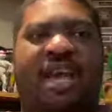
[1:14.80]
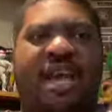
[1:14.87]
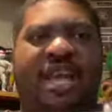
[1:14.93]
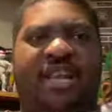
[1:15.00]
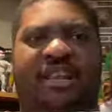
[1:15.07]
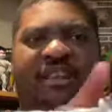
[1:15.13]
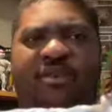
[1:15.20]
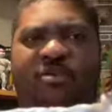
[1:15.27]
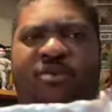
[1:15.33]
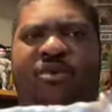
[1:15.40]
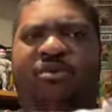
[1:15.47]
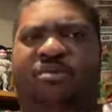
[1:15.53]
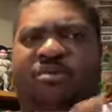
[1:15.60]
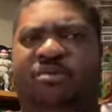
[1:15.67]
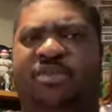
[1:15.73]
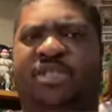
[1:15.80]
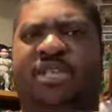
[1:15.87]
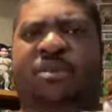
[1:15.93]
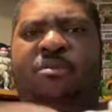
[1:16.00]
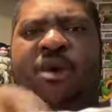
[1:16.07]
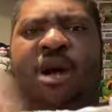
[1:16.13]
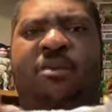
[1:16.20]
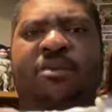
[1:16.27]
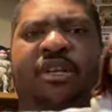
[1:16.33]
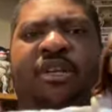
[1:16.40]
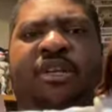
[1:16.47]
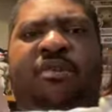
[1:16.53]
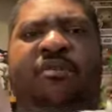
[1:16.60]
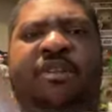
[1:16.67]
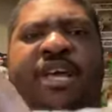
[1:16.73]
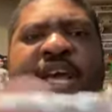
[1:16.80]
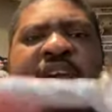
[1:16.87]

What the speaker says: and we'll see why we can do that.